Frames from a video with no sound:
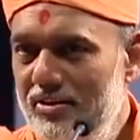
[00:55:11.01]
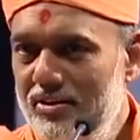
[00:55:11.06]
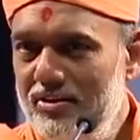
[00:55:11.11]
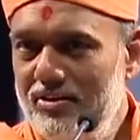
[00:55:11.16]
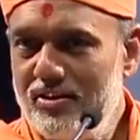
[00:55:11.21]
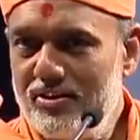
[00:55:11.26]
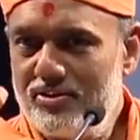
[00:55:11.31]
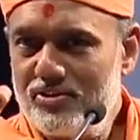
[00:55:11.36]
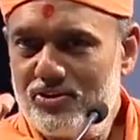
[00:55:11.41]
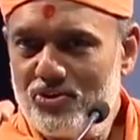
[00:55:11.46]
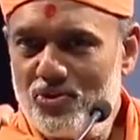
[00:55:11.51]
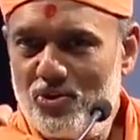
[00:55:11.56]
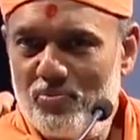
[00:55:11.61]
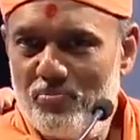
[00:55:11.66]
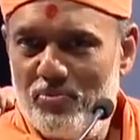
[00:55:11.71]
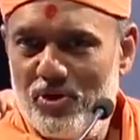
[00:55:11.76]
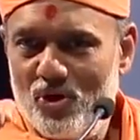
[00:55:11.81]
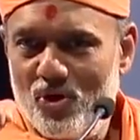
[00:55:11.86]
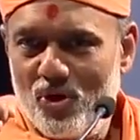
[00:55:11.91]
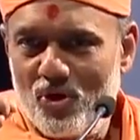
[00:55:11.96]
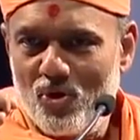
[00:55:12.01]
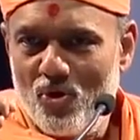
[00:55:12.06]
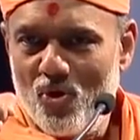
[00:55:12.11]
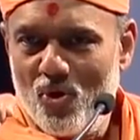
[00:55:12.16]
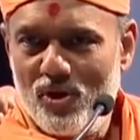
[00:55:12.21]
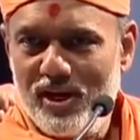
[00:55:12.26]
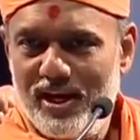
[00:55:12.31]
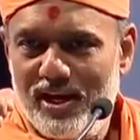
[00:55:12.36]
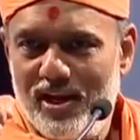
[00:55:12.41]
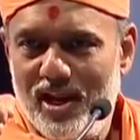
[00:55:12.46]
This should be your
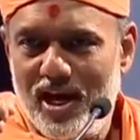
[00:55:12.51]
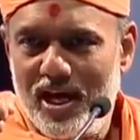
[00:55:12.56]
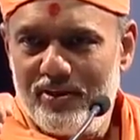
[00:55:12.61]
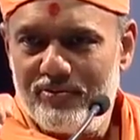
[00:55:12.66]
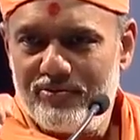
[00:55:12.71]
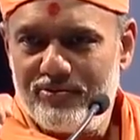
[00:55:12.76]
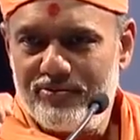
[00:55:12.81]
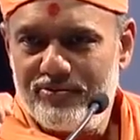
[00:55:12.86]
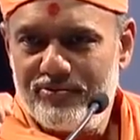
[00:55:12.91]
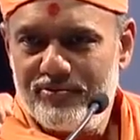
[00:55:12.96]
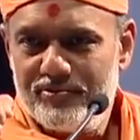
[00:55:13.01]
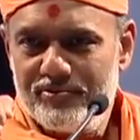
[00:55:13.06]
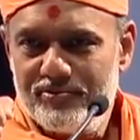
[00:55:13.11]
goal in life.